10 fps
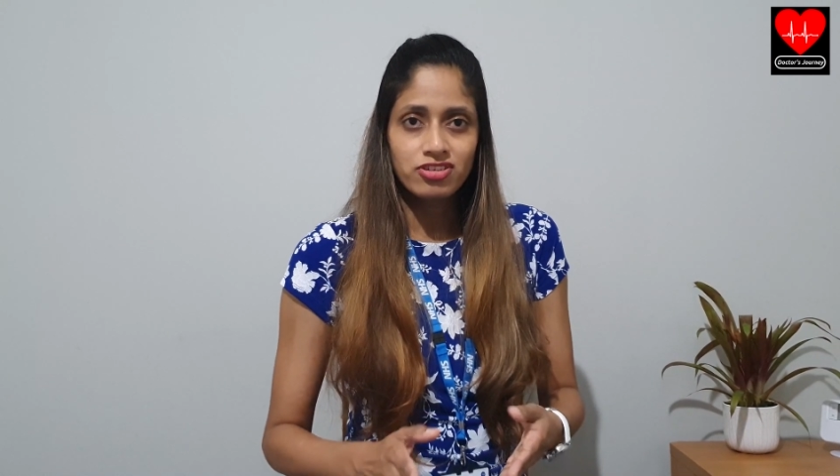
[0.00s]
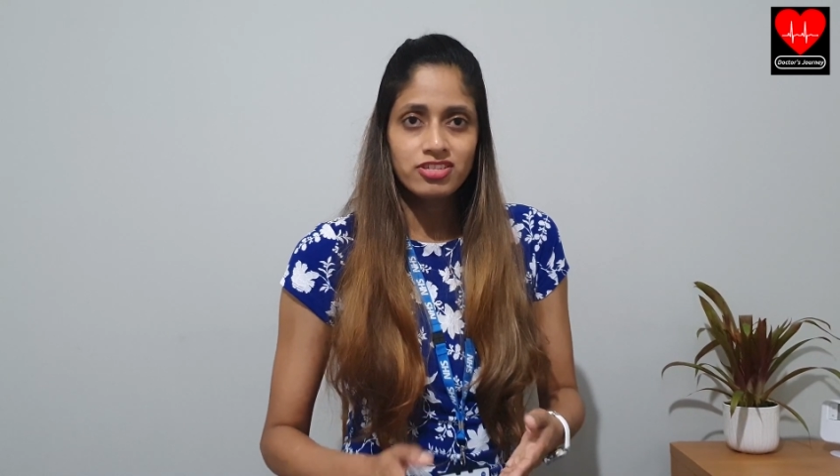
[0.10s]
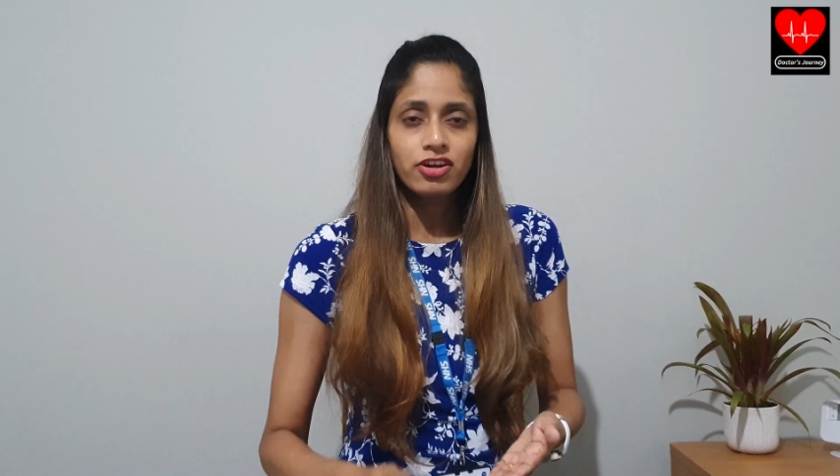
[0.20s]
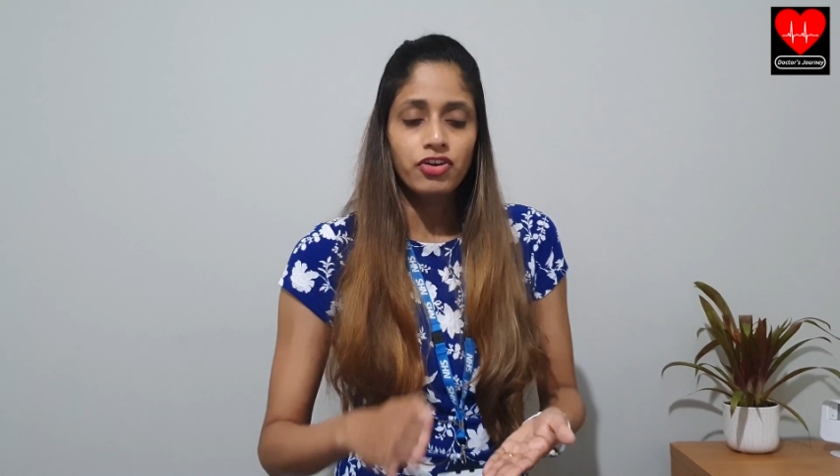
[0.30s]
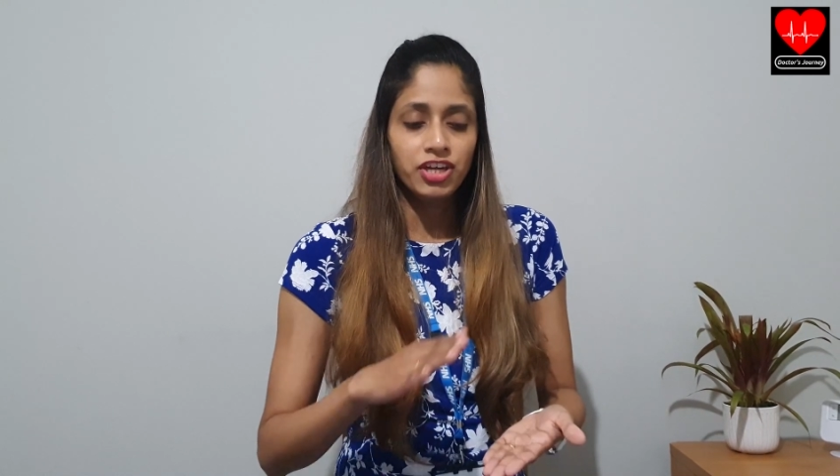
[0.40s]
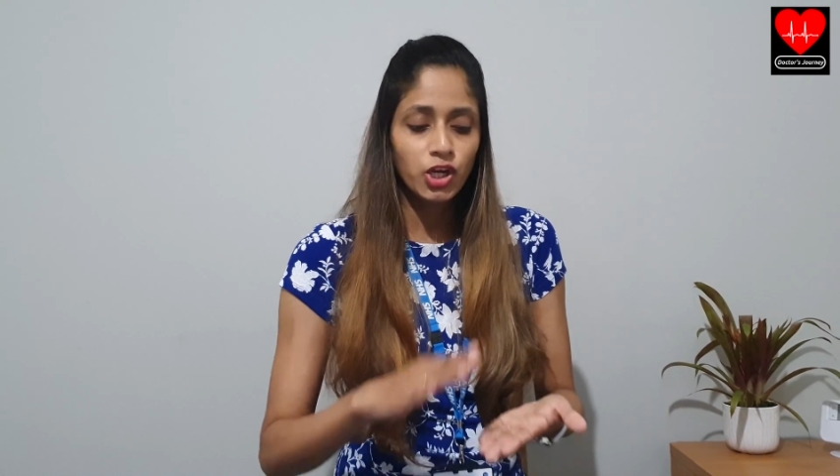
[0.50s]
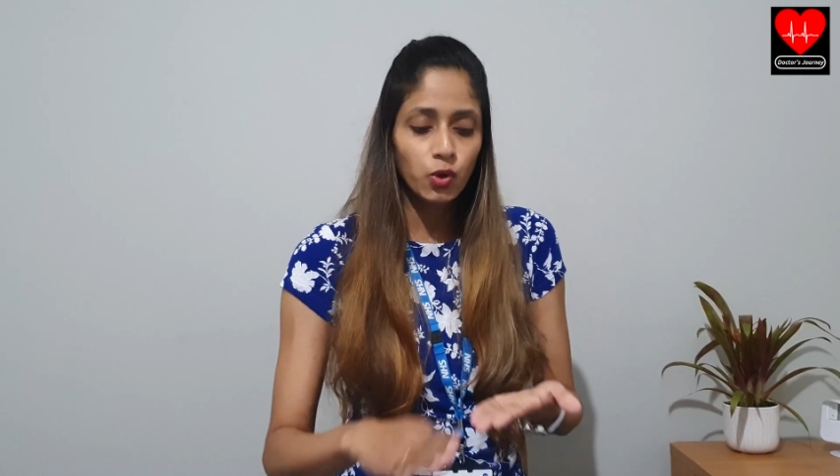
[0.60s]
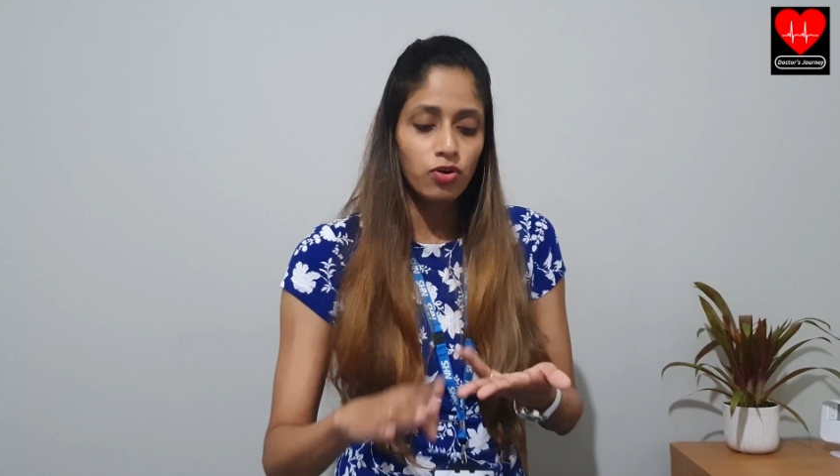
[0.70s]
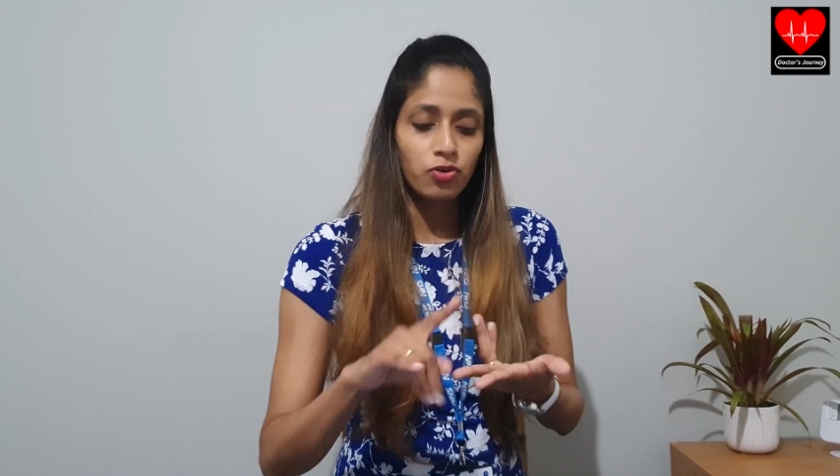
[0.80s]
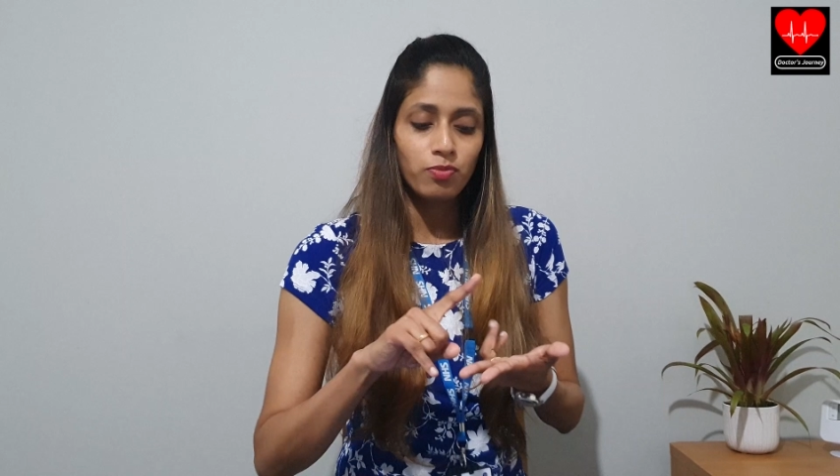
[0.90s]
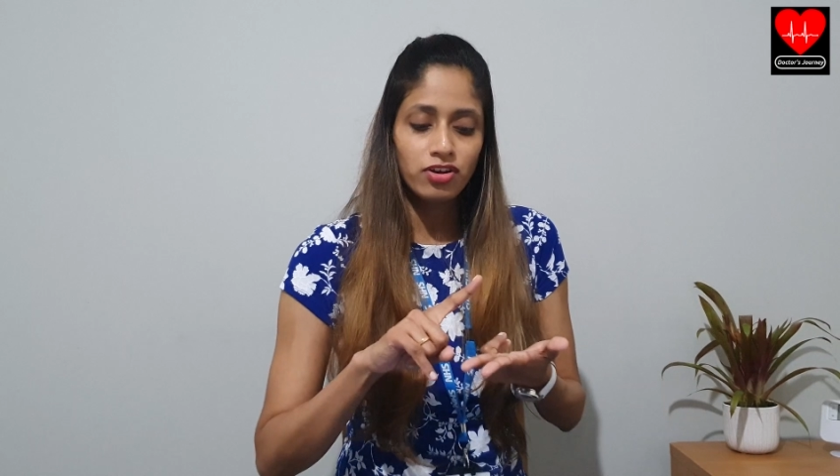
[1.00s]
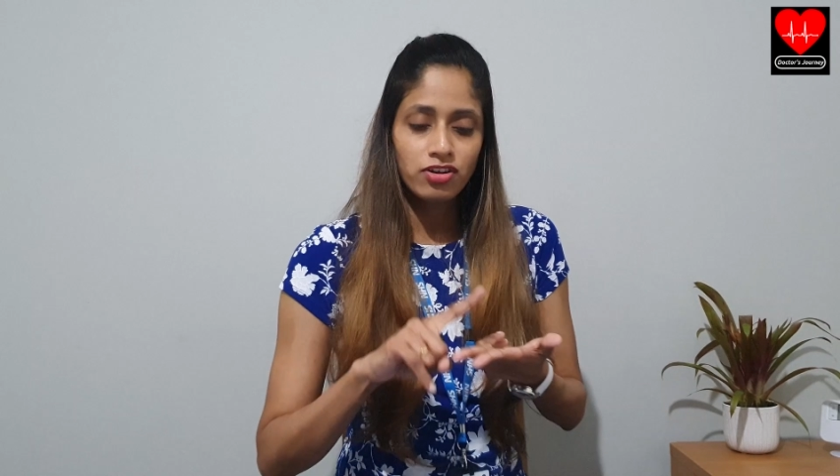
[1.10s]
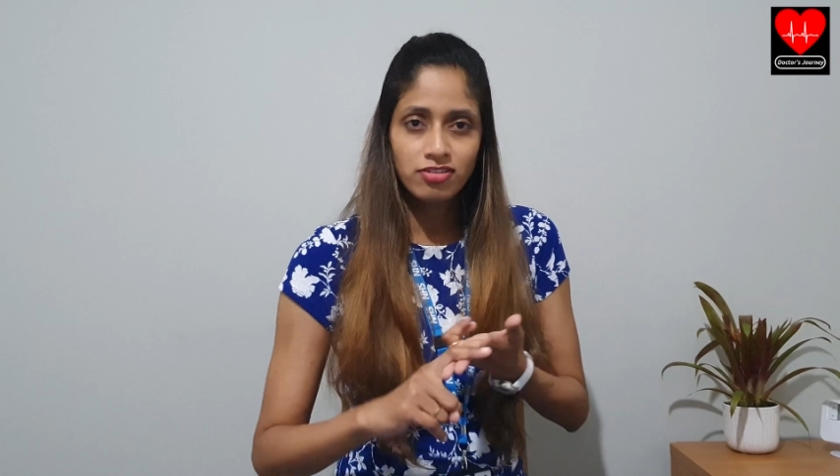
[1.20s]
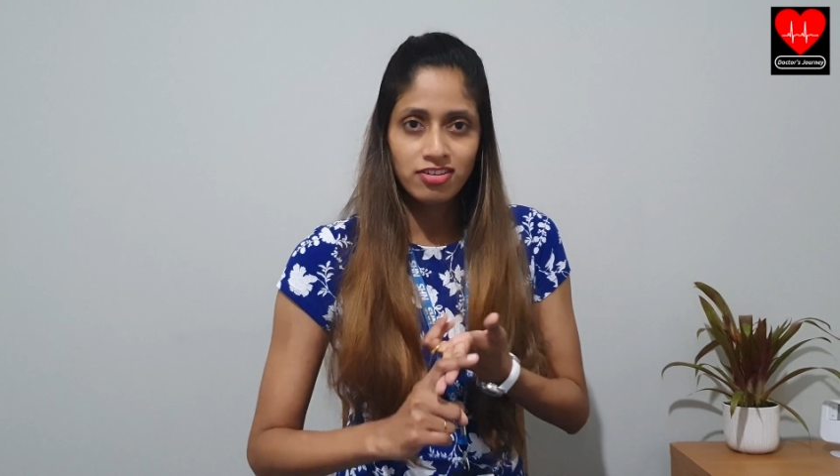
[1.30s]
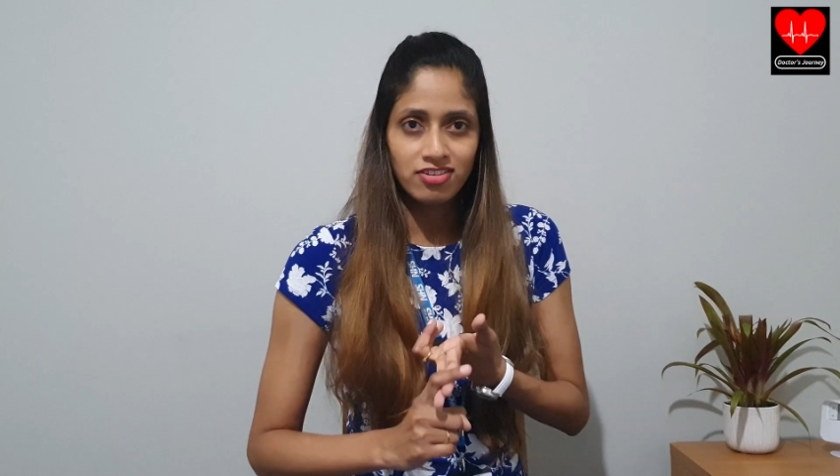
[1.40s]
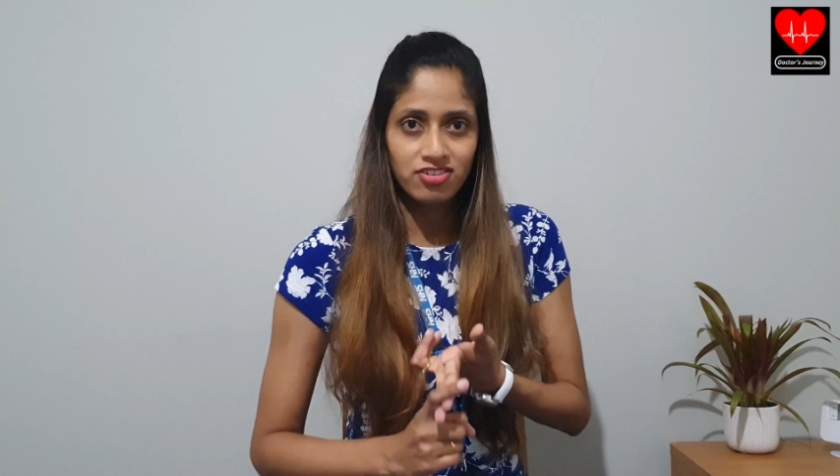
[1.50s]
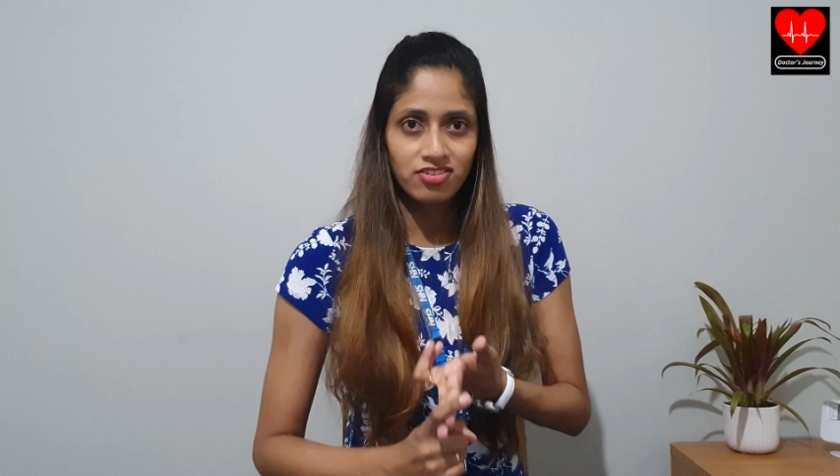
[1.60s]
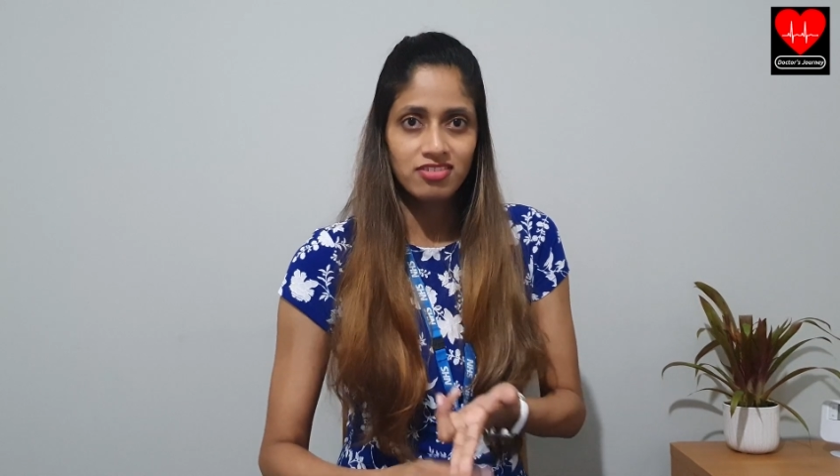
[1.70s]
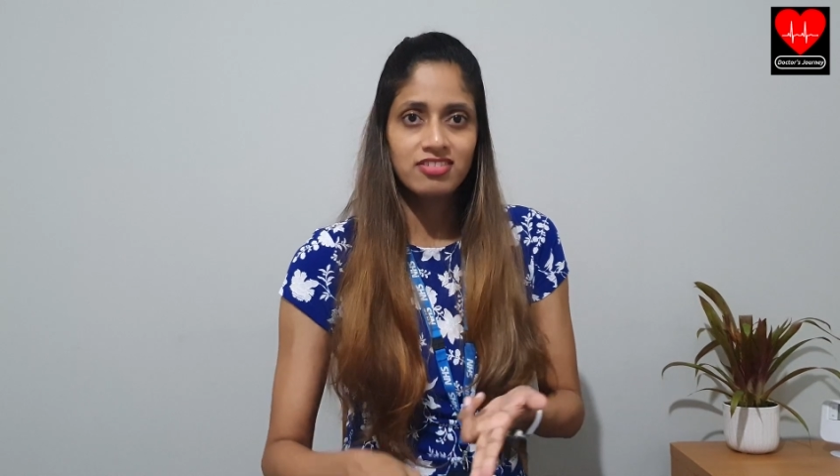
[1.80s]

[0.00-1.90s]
are equal to British citizens